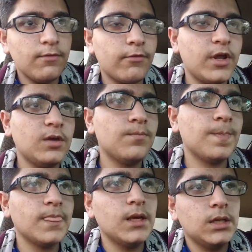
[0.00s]
frame
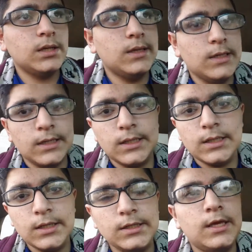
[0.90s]
and
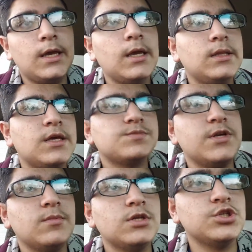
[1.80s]
yeah that's
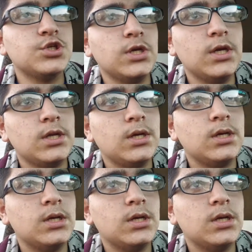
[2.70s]
pretty much it